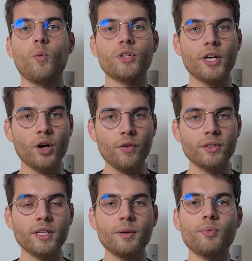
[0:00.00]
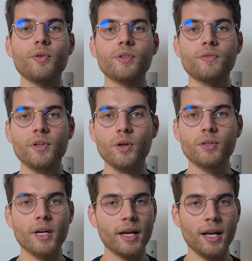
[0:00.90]
which I covered in the previous video
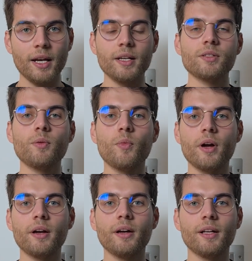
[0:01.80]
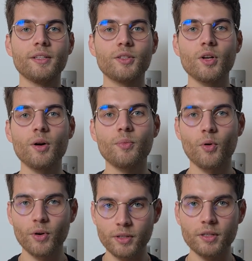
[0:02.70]
that I can link somewhere at the top
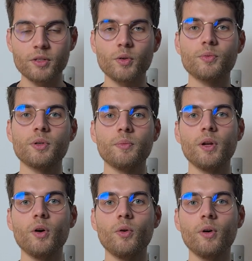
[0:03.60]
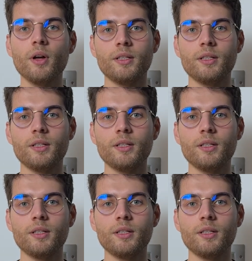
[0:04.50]
or in the description below,